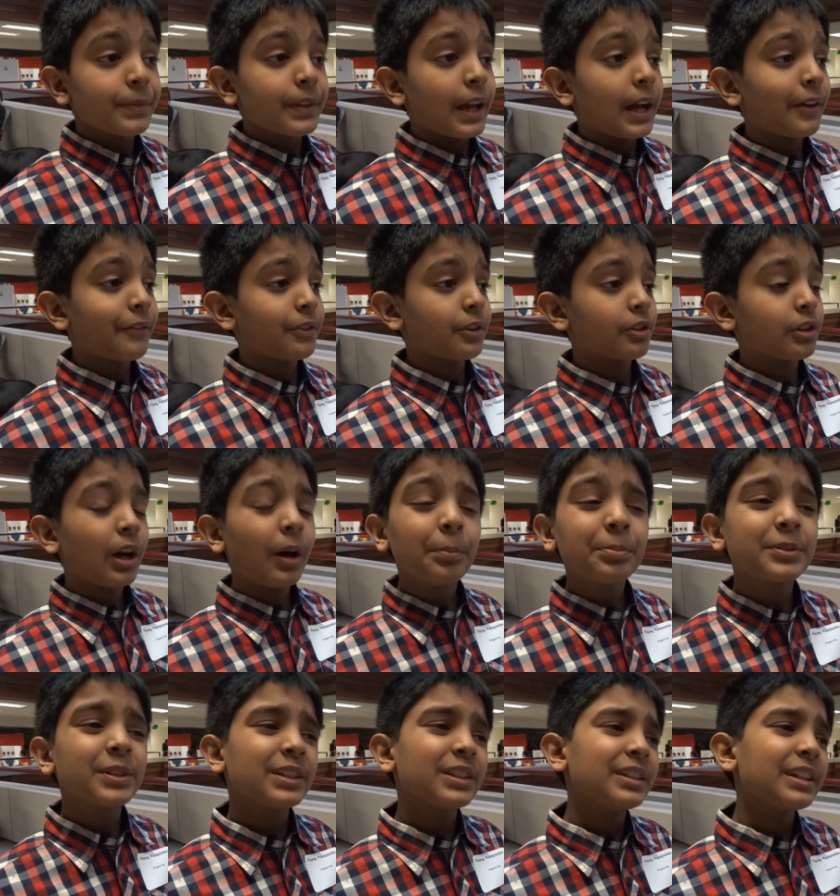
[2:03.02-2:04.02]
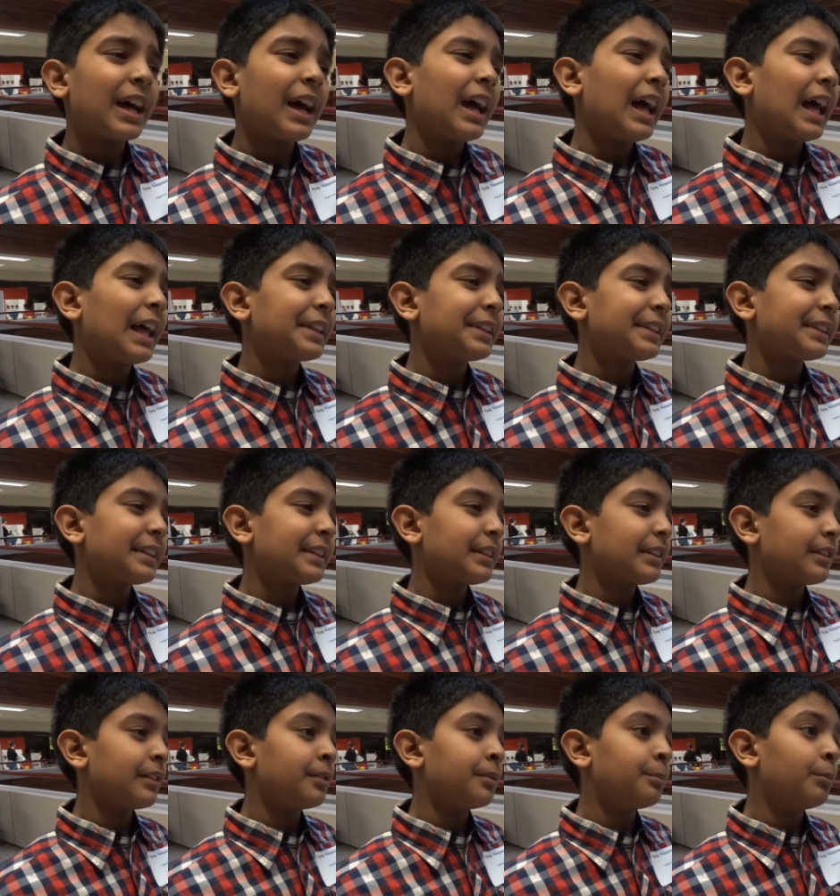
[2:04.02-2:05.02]
have erupted at
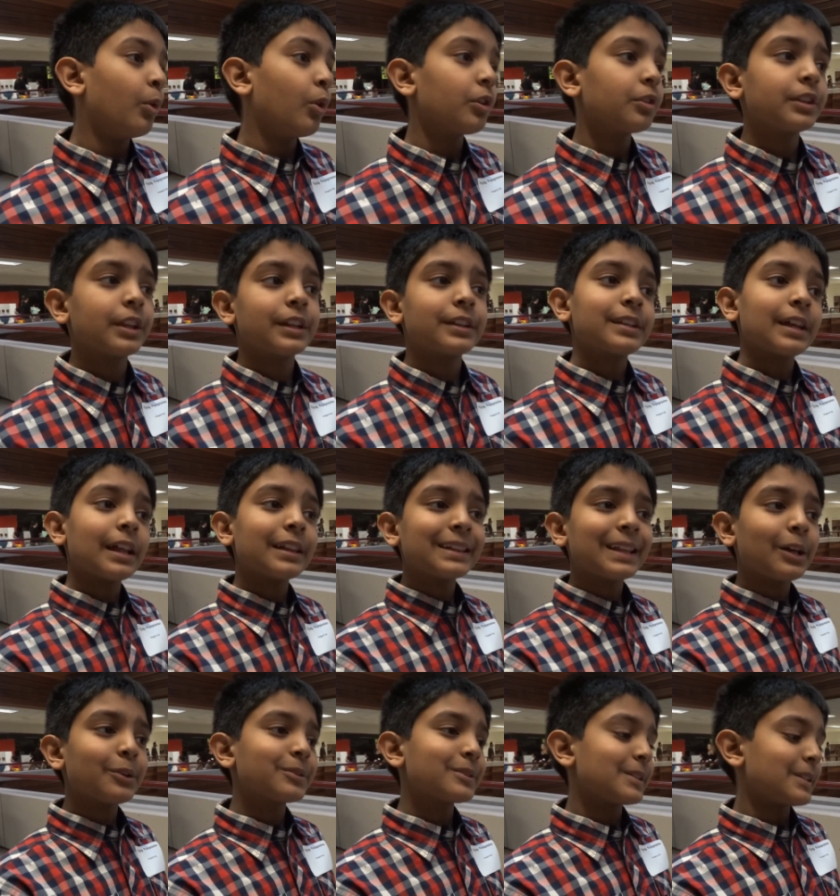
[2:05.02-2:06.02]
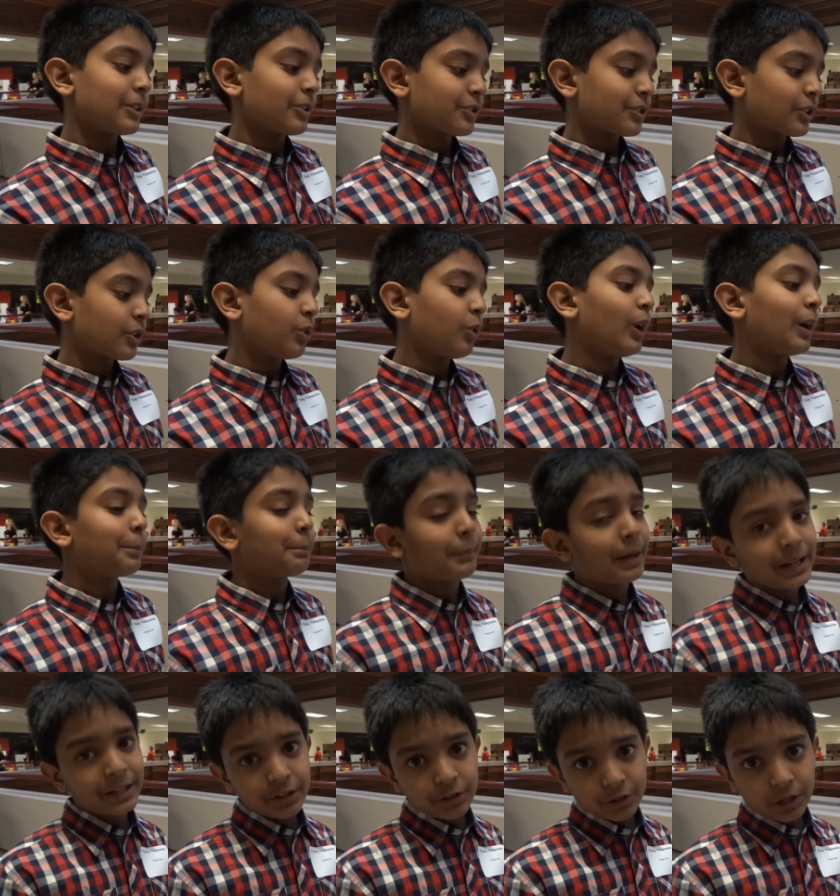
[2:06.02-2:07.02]
more than 10,000 years ago and
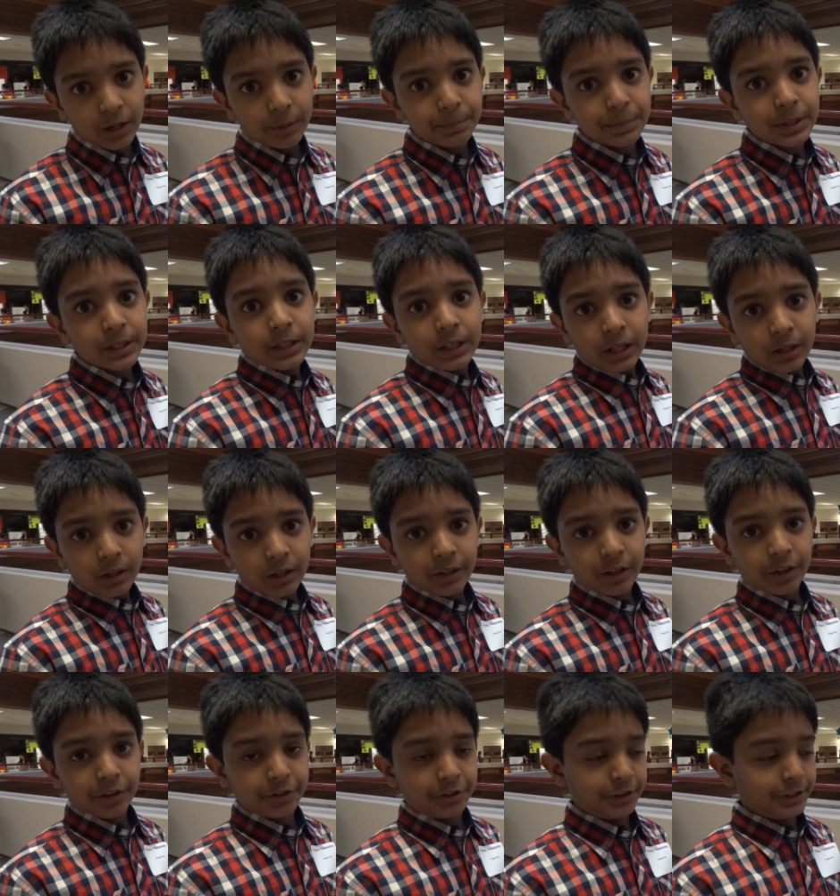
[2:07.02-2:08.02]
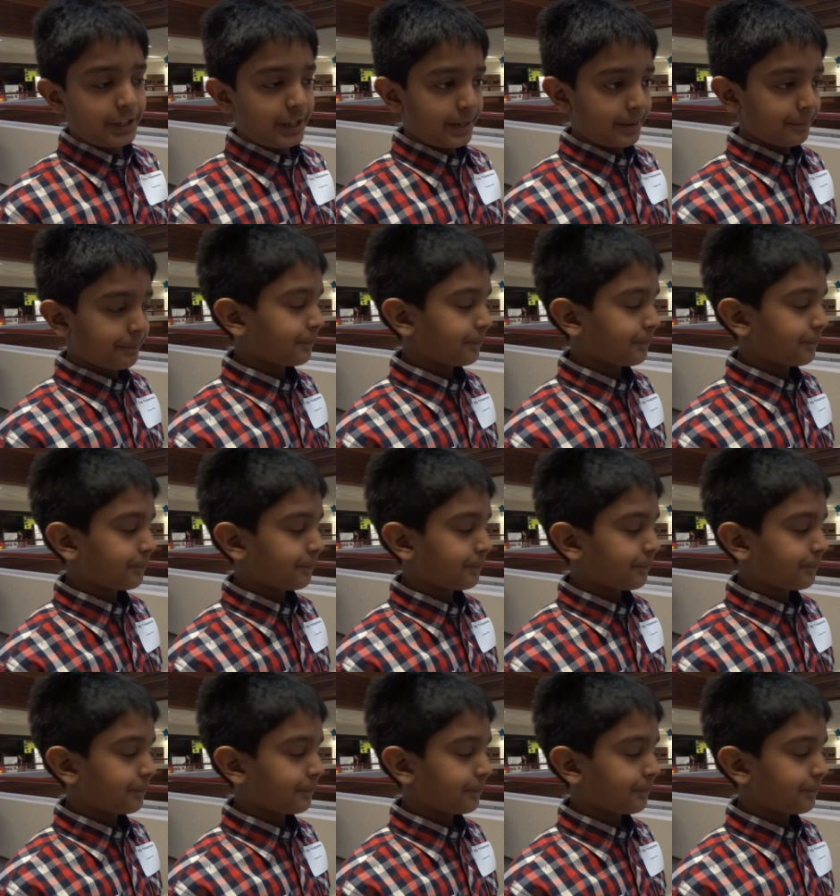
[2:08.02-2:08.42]
might erupt another day.